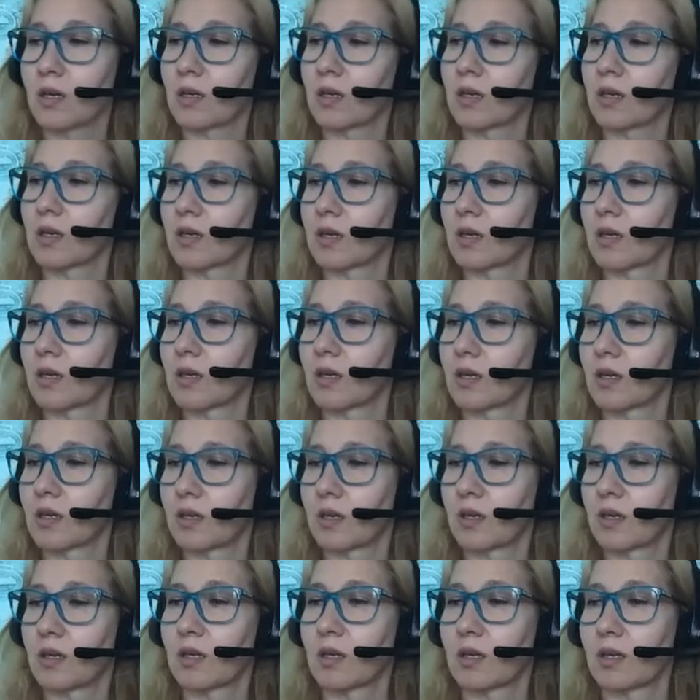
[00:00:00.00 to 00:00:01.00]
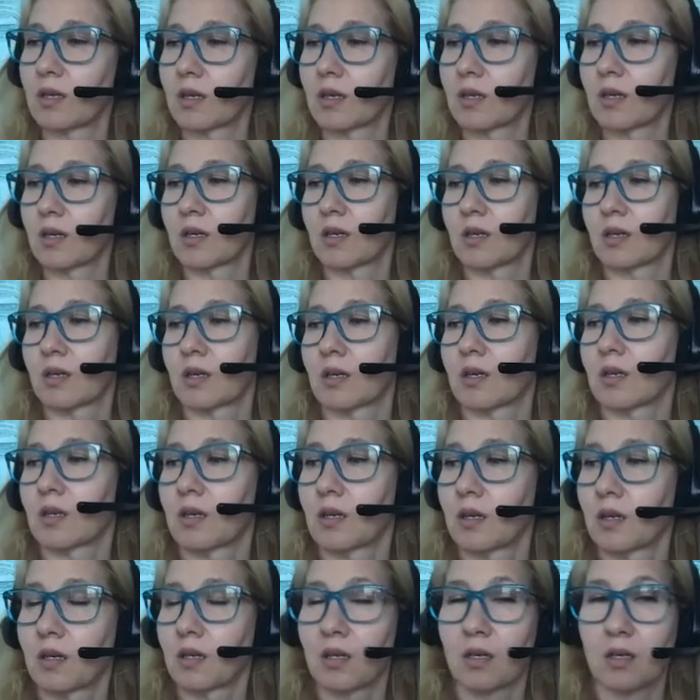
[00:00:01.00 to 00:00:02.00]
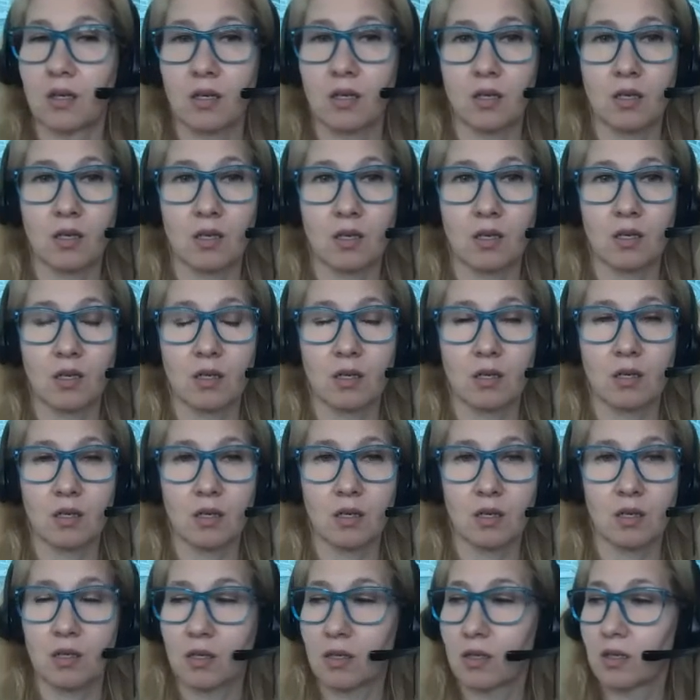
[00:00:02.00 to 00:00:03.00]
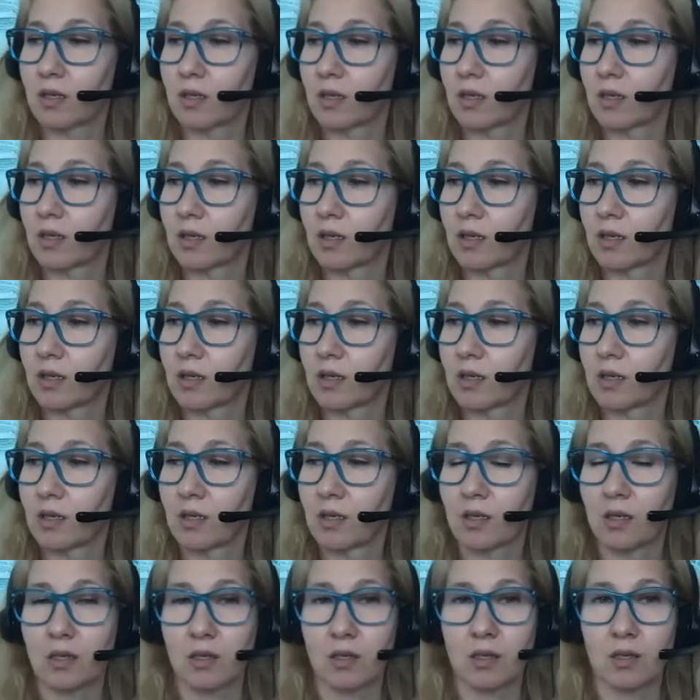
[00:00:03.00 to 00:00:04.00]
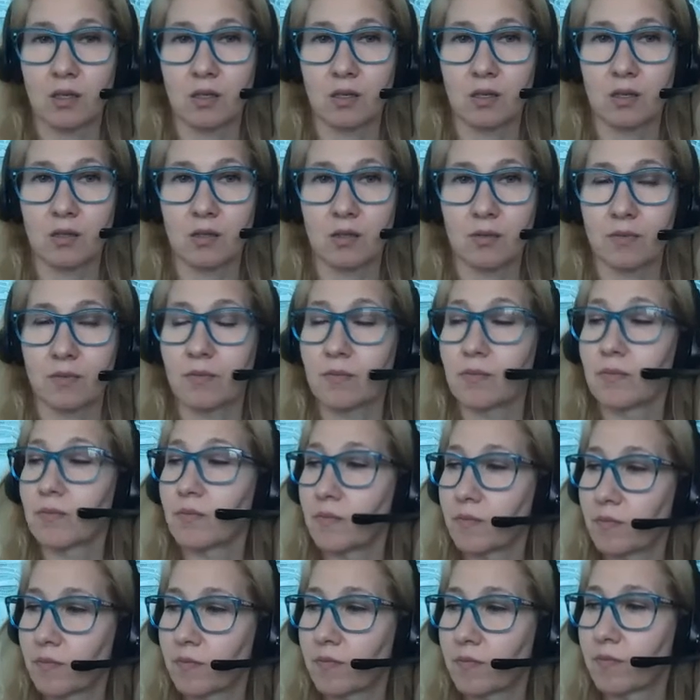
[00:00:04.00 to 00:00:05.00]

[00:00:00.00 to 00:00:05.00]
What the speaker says: No words are spoken by the person on screen.